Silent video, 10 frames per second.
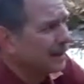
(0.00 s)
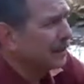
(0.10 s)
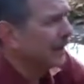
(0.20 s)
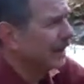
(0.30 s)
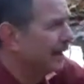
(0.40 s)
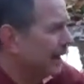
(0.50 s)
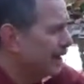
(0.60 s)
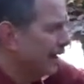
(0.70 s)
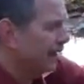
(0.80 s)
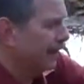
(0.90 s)
plain duck
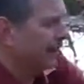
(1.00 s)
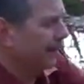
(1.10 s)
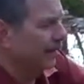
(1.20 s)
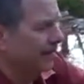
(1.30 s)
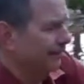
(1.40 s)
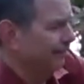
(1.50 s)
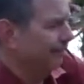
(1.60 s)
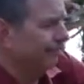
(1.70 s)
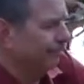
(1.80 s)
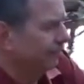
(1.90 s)
shot
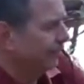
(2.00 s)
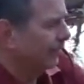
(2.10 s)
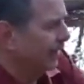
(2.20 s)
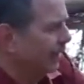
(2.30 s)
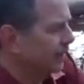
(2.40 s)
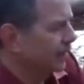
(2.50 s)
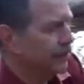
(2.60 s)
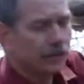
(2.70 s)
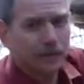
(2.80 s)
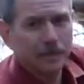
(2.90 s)
doesn't
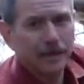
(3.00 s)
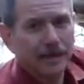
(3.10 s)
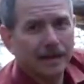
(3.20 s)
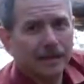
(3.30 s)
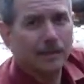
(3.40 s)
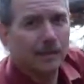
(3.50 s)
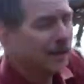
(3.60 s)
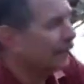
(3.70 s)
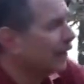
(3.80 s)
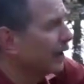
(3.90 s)
interest me,
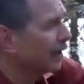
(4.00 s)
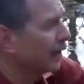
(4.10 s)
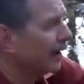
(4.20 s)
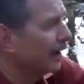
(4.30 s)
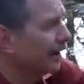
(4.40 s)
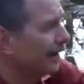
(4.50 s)
but if they're